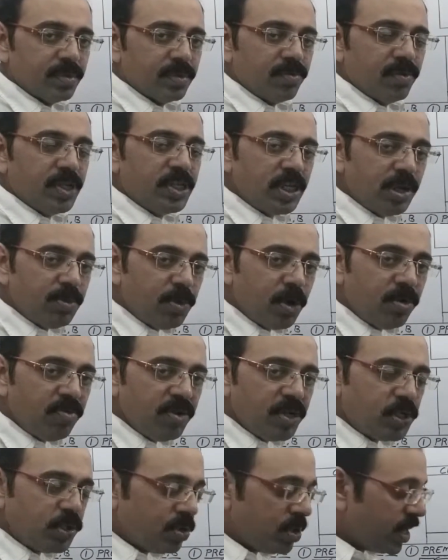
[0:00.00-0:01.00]
Which amount
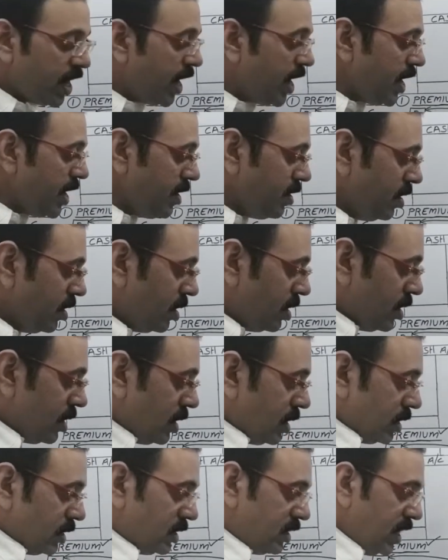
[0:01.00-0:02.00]
we should write?
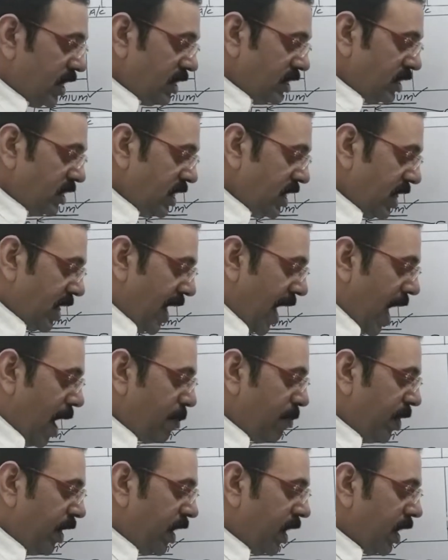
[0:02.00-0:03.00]
Since in
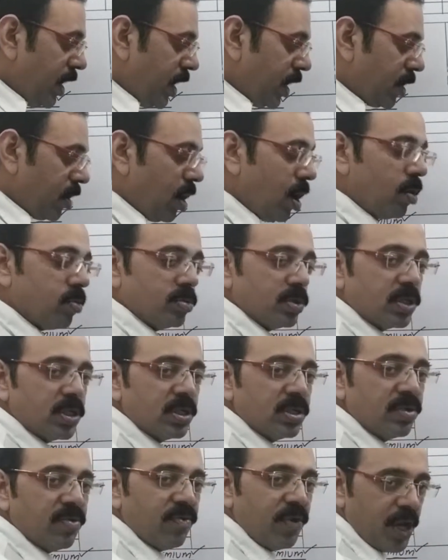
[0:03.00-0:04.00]
capital
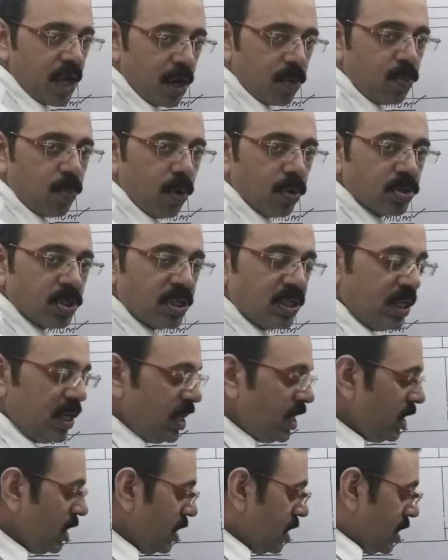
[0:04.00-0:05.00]
account we are
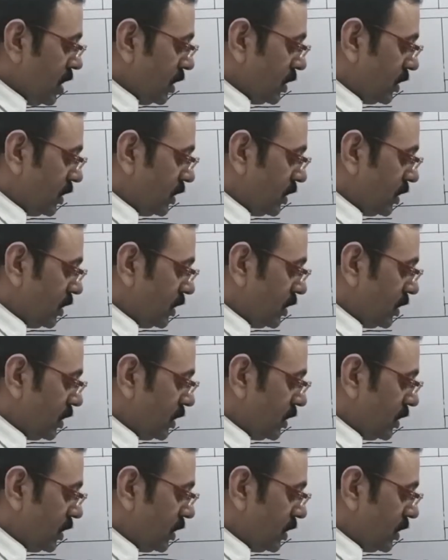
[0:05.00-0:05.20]
posting,